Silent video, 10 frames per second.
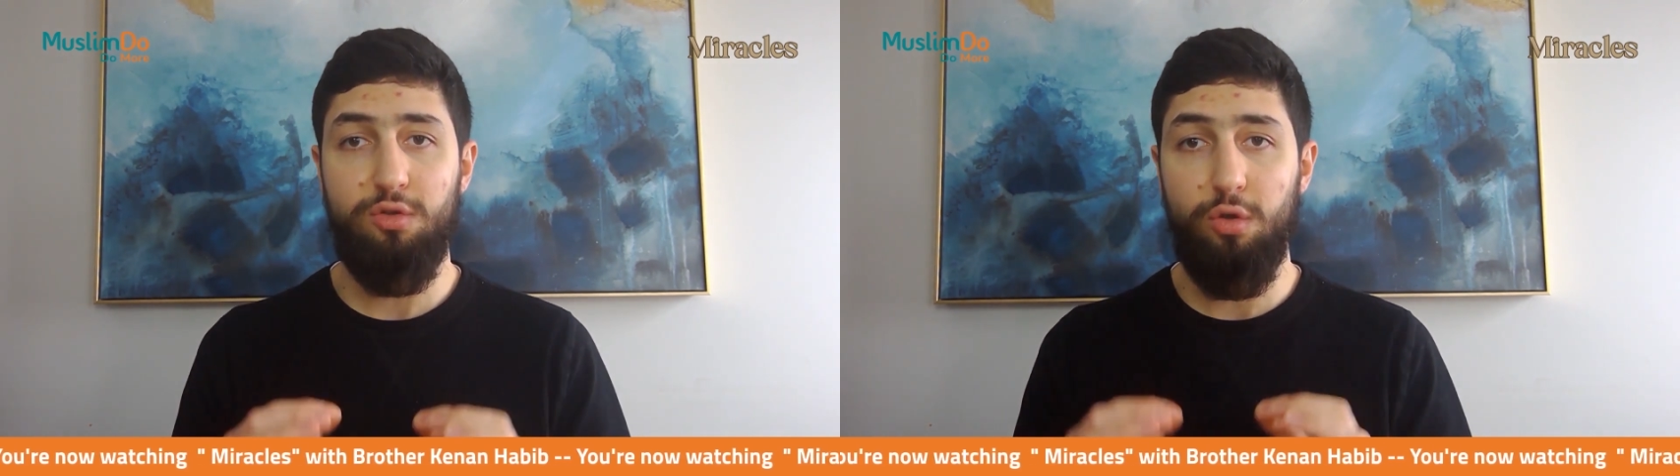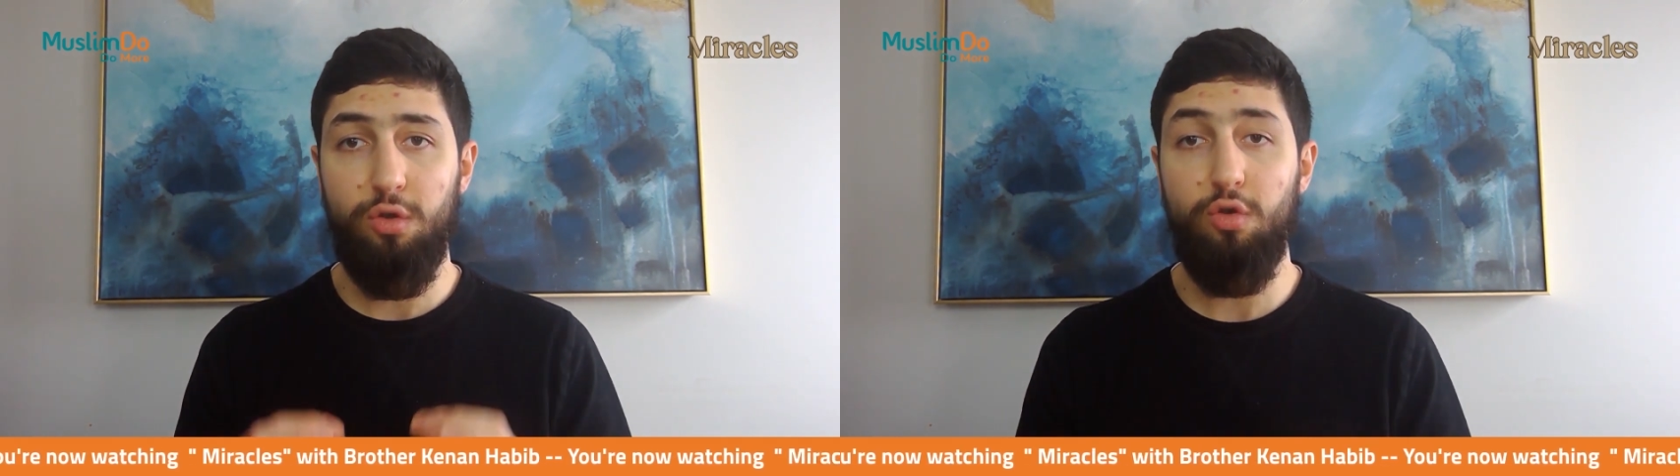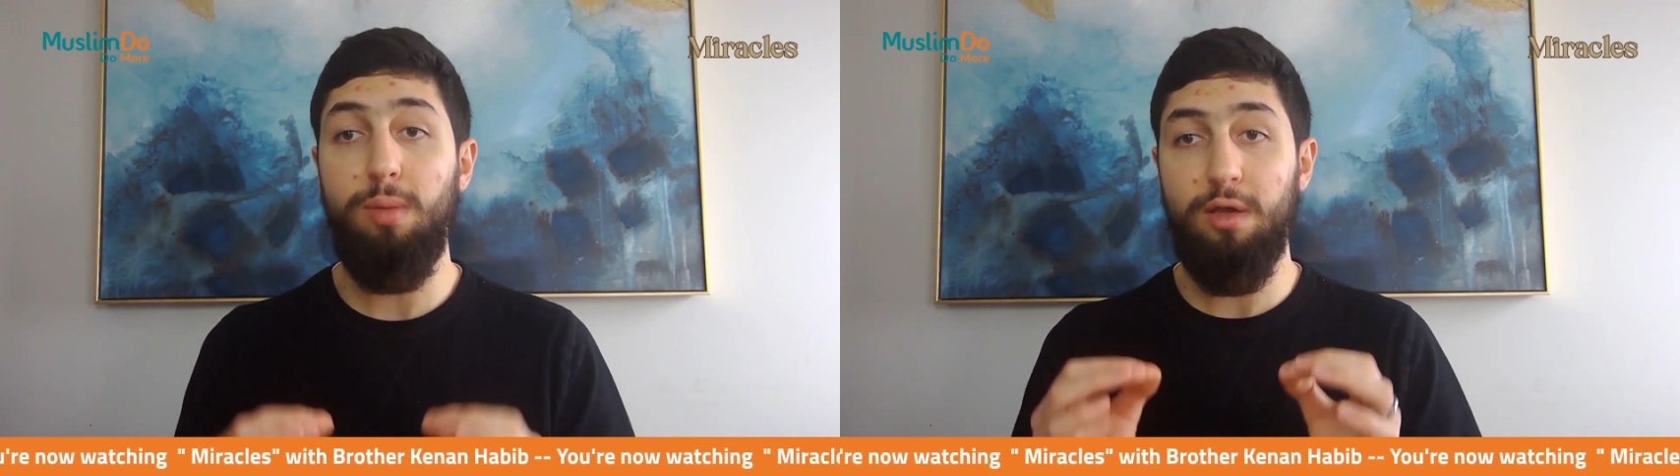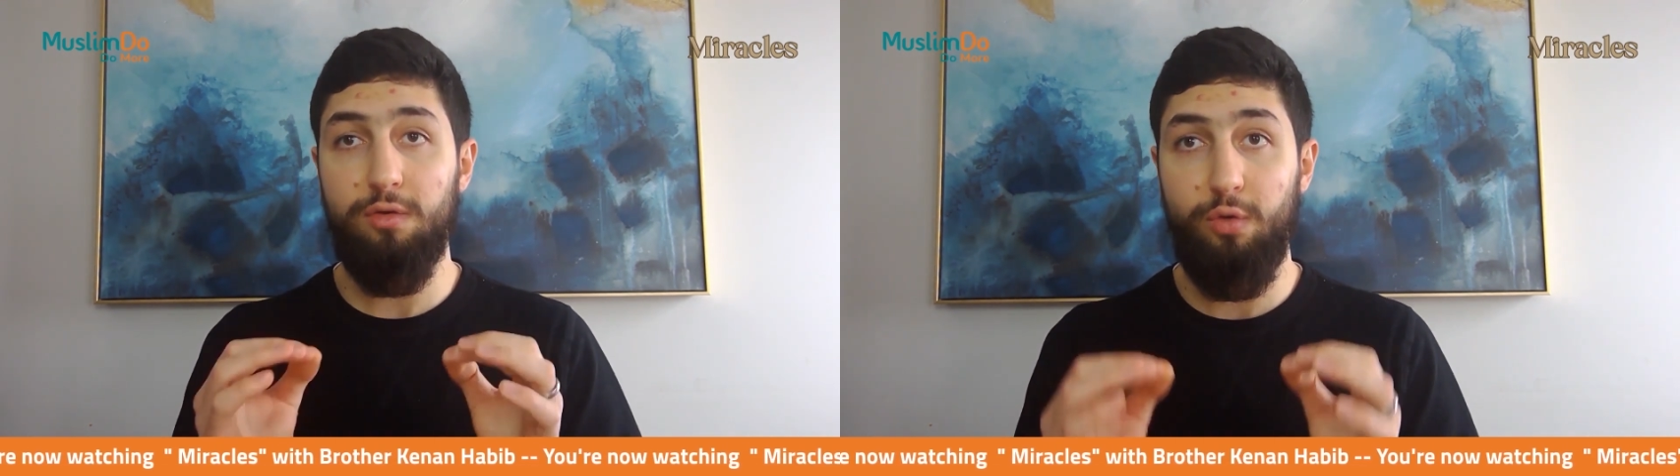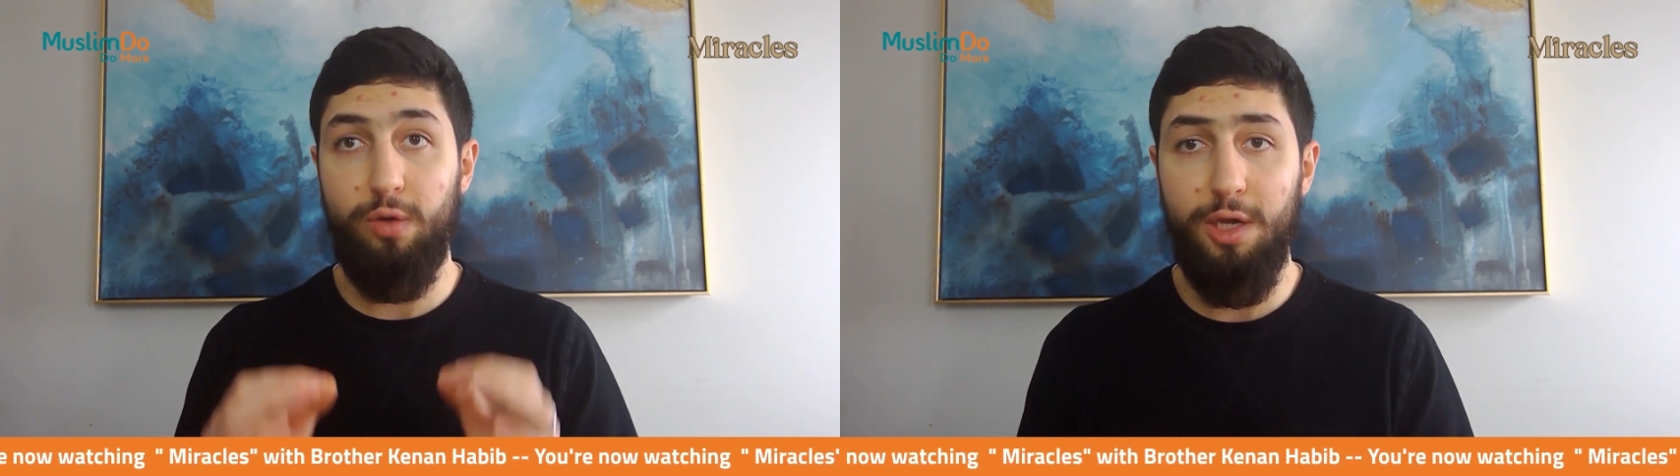to you by your
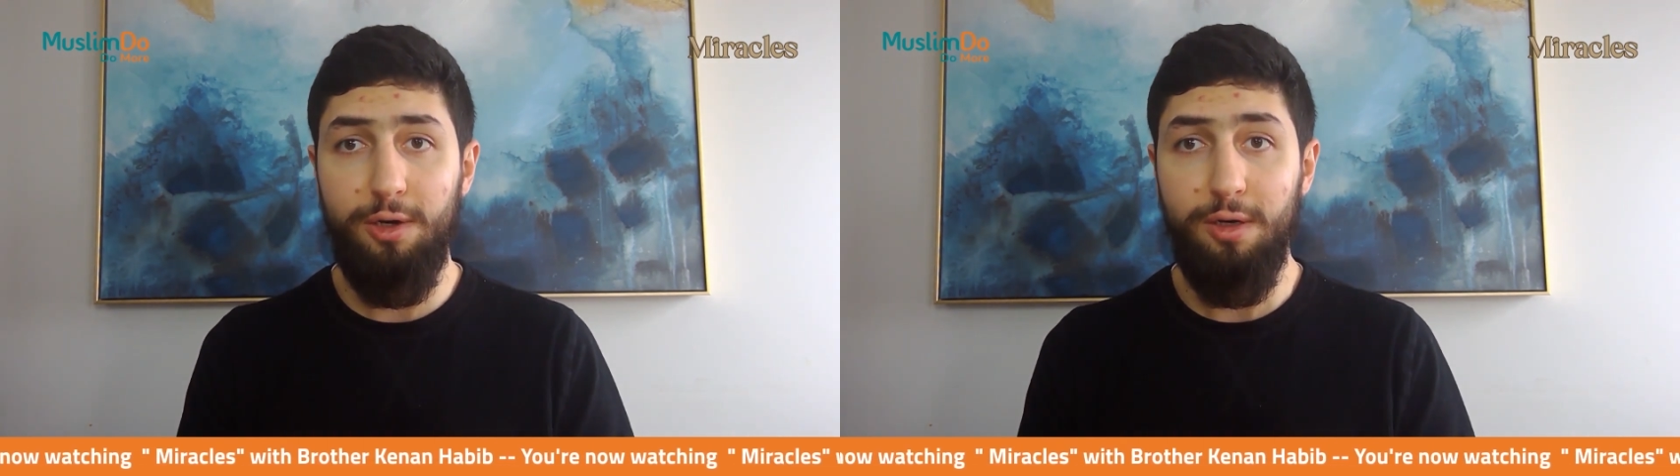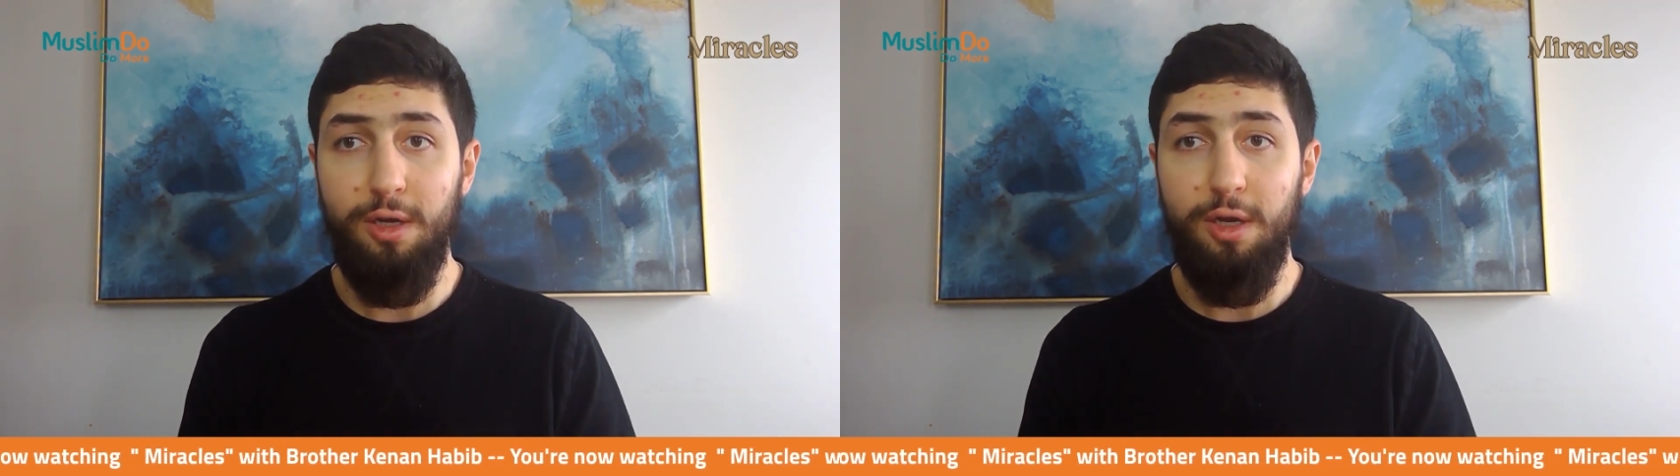Creator